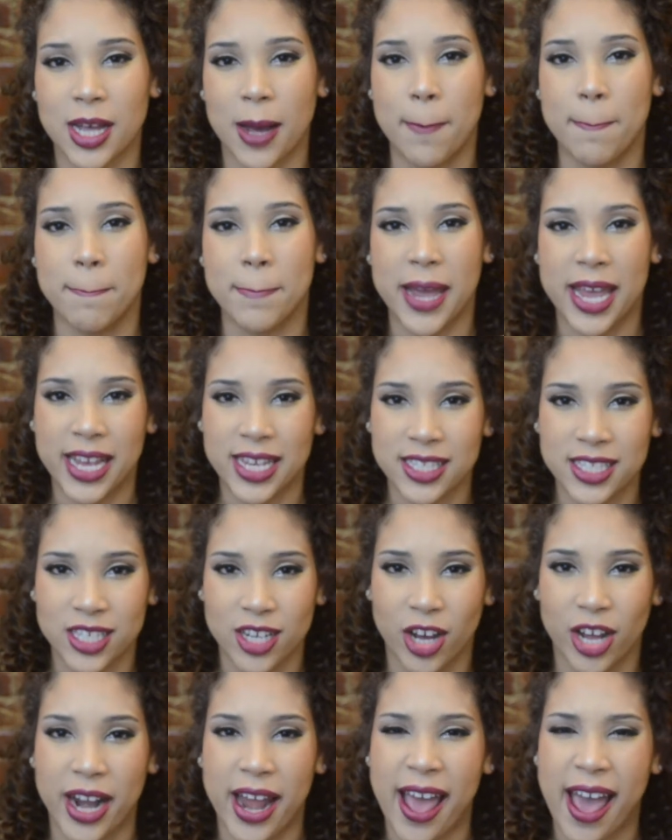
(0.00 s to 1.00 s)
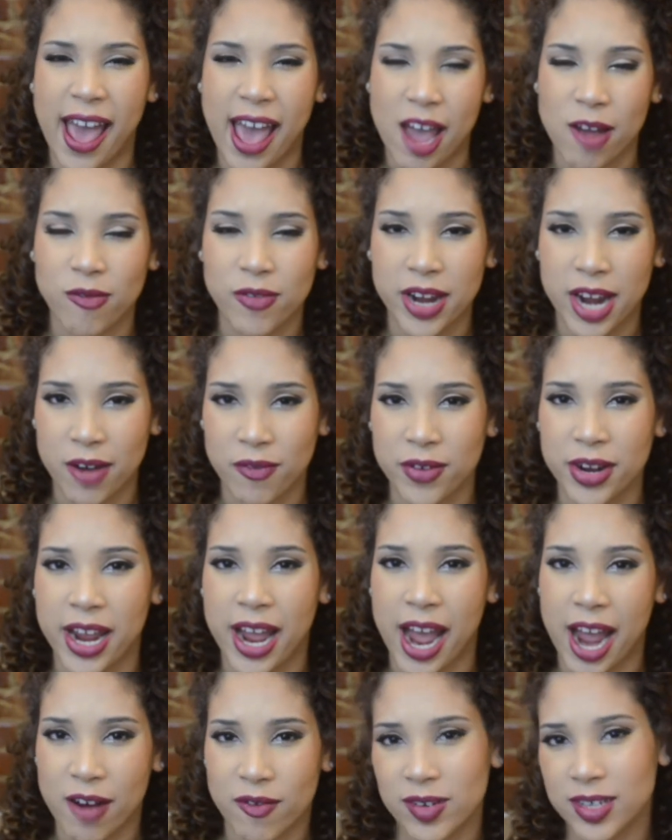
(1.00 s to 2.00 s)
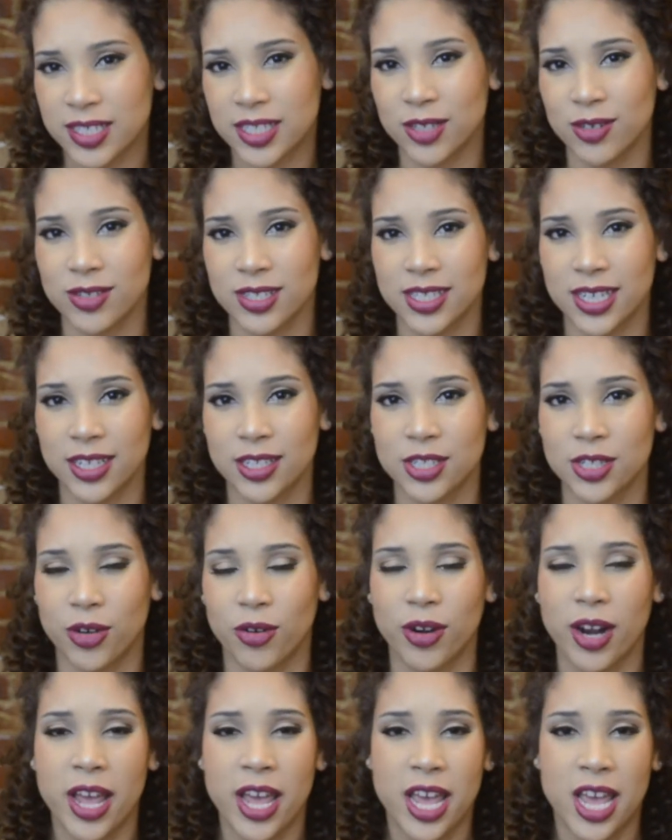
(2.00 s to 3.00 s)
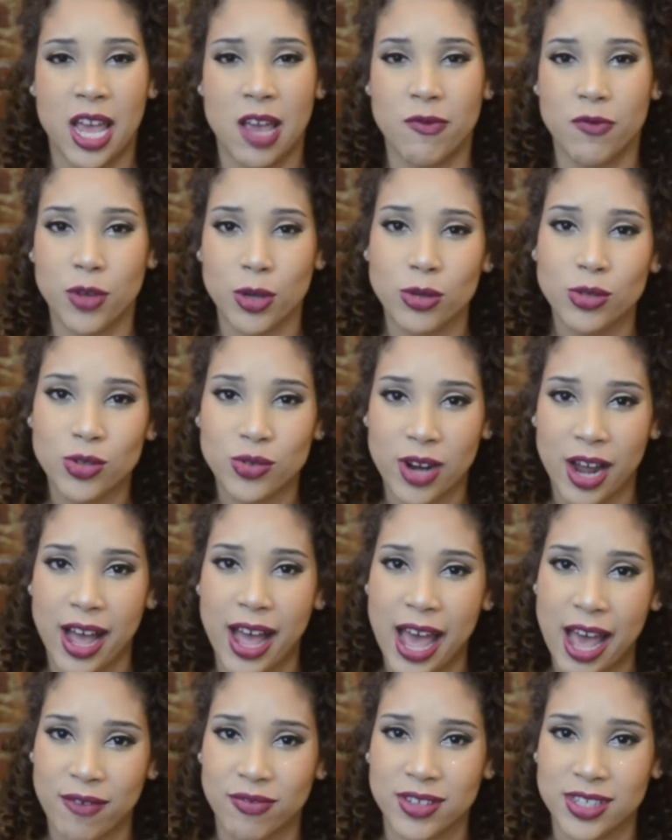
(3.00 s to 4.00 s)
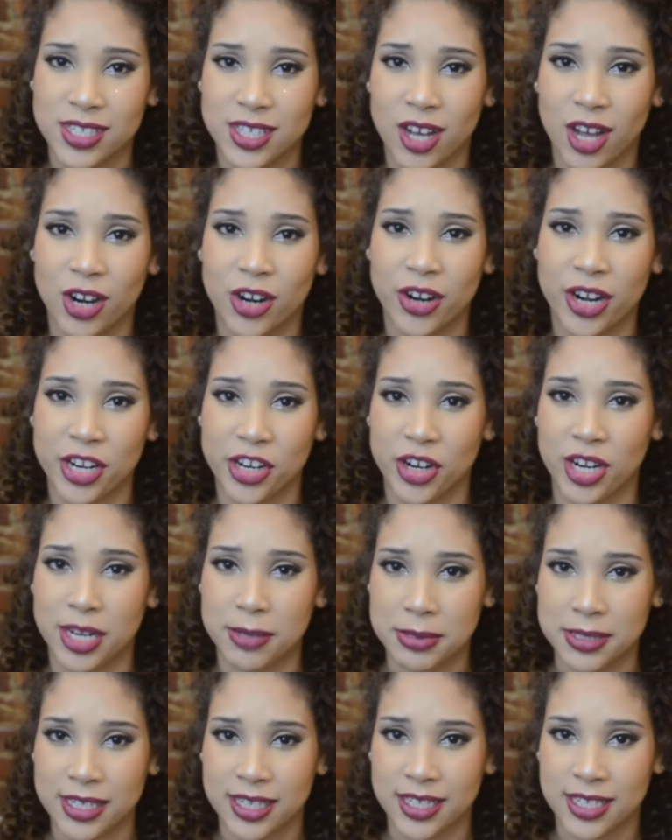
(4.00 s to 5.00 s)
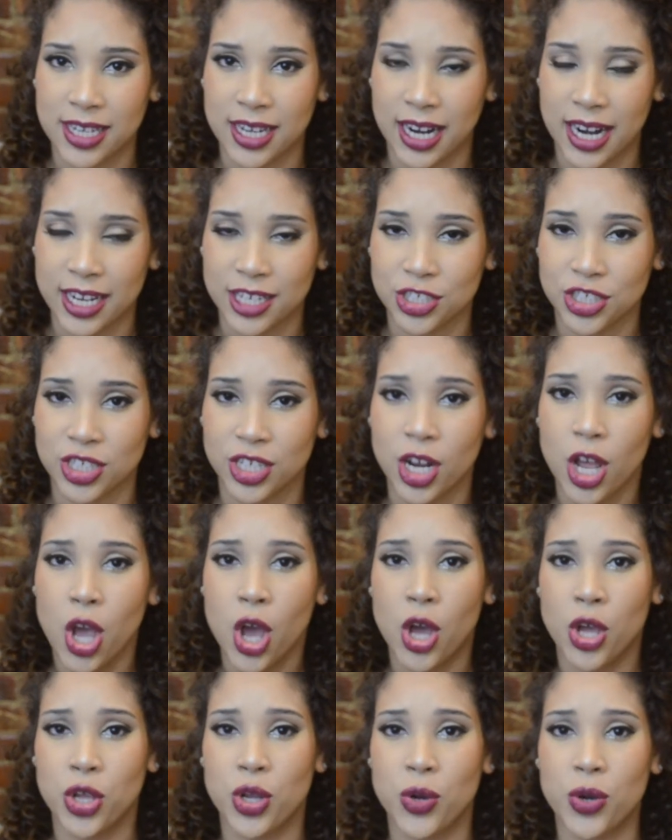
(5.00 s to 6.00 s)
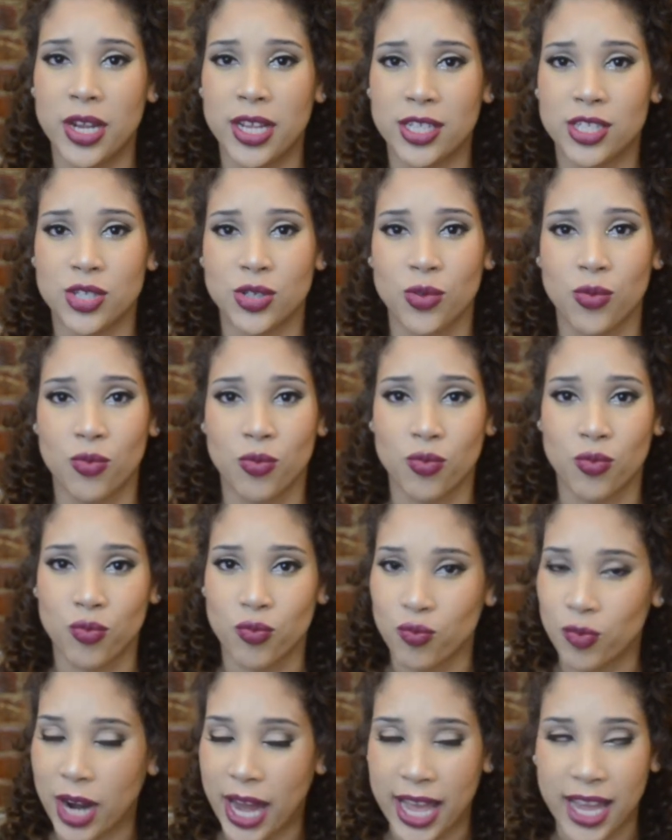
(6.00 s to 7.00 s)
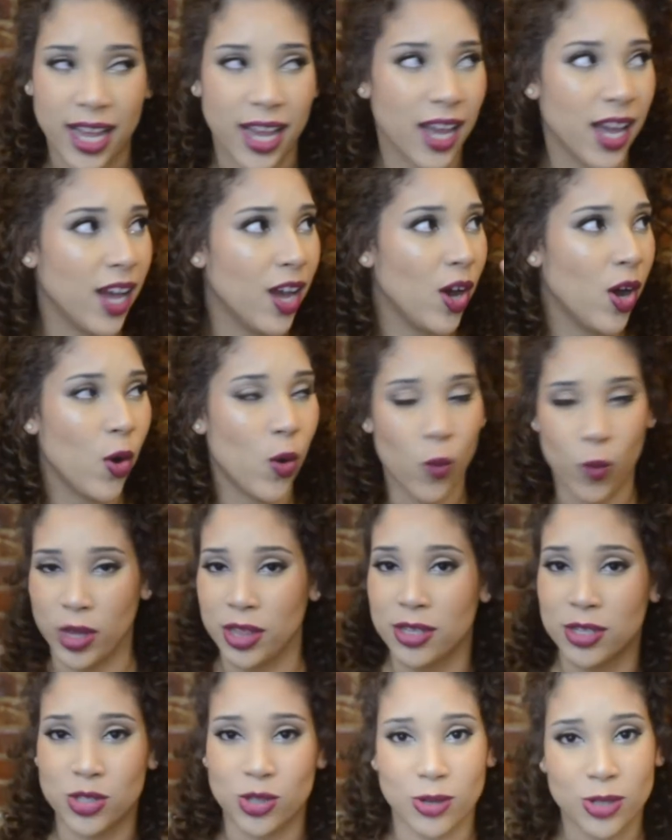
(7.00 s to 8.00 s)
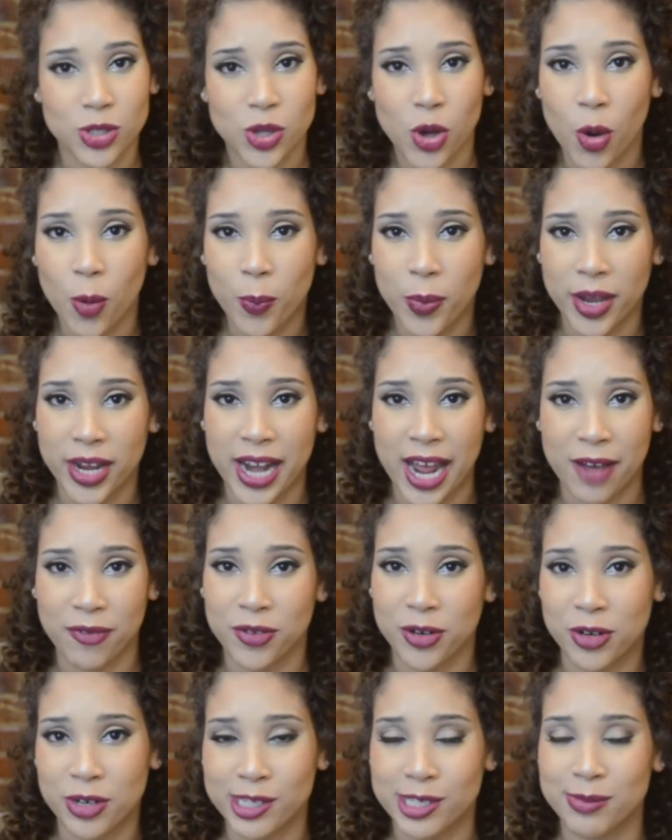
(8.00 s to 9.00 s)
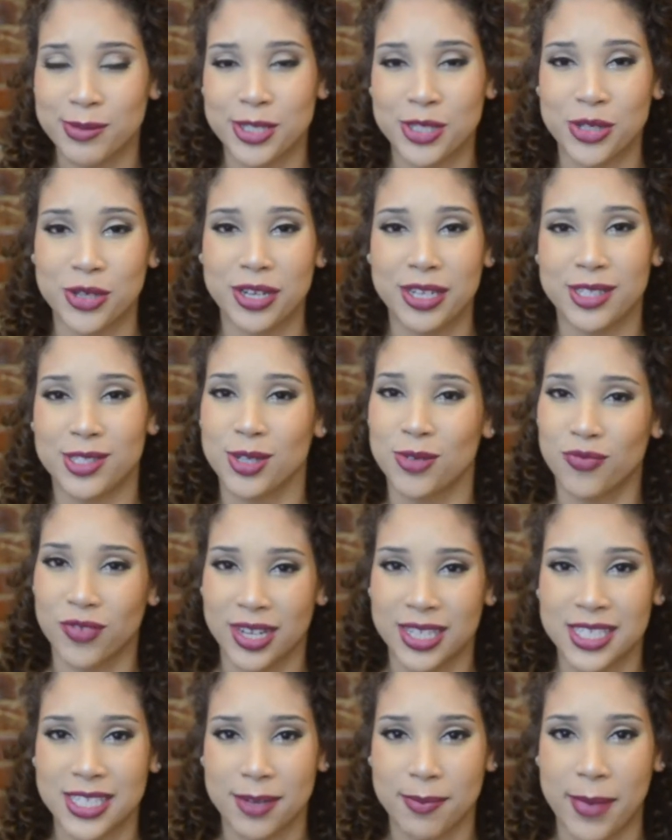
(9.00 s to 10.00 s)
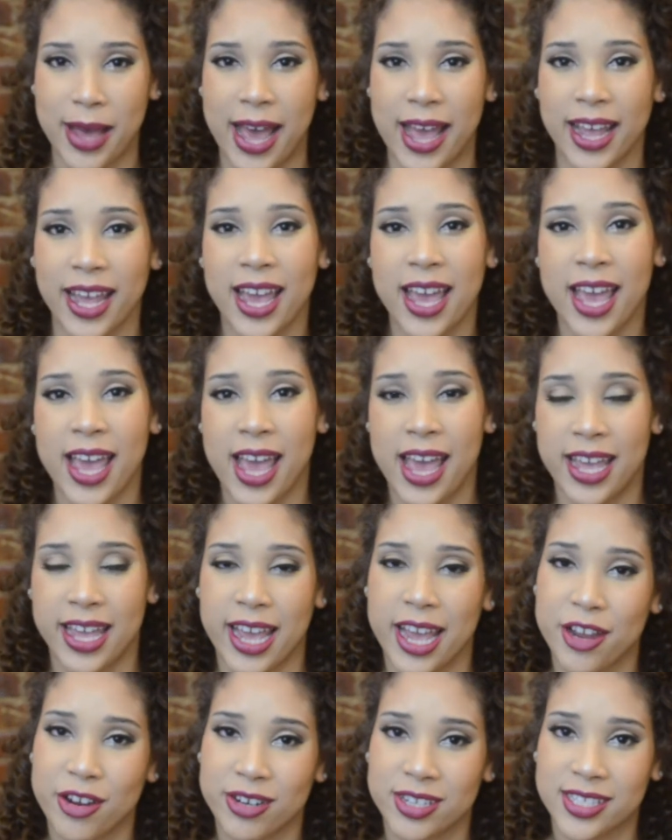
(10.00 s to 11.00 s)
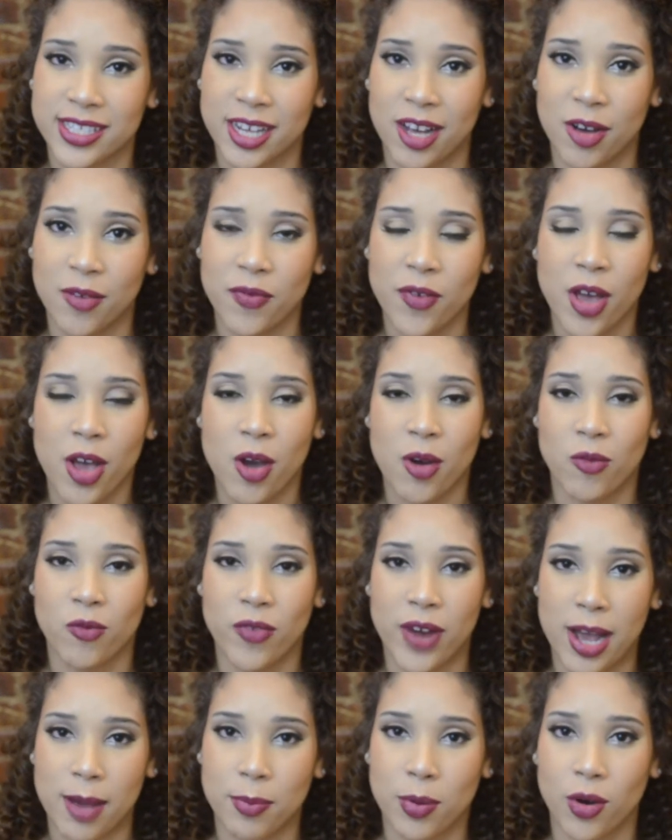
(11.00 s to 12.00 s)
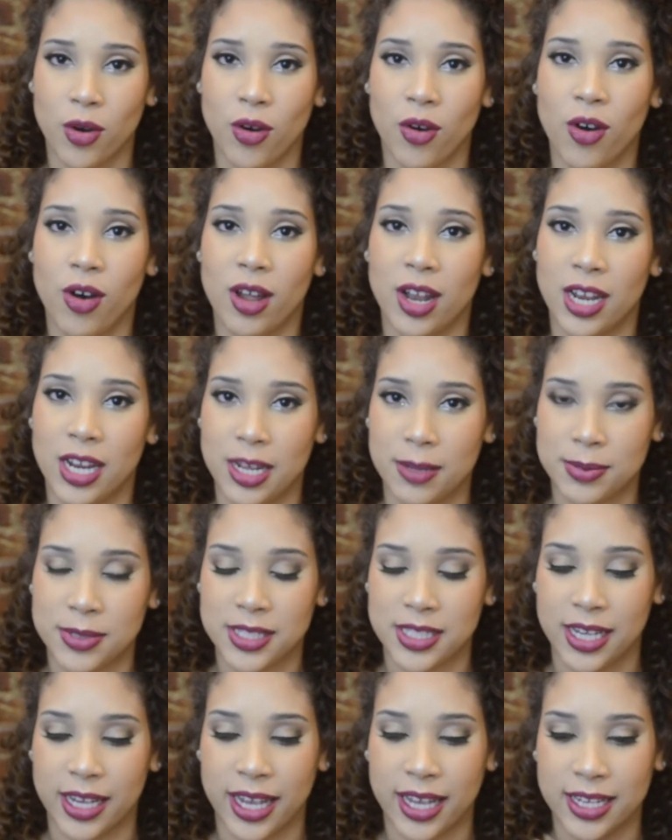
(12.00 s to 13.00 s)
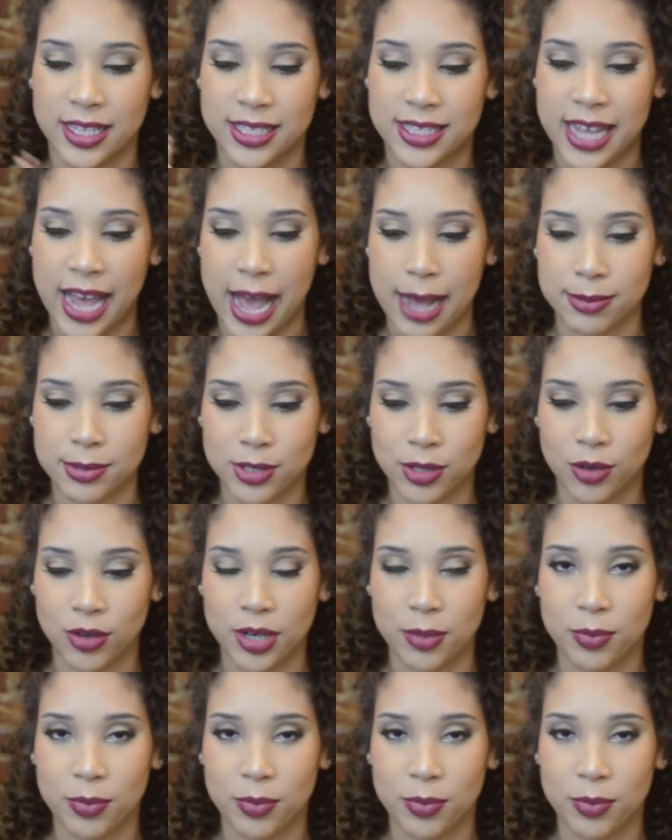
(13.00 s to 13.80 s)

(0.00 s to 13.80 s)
amazing on every single skin tone. If you do not have this color in your lipstick collection, you need to, like, when the stores open after Christmas, you need to run to MAC and get yourself Rebel lipstick. It is absolutely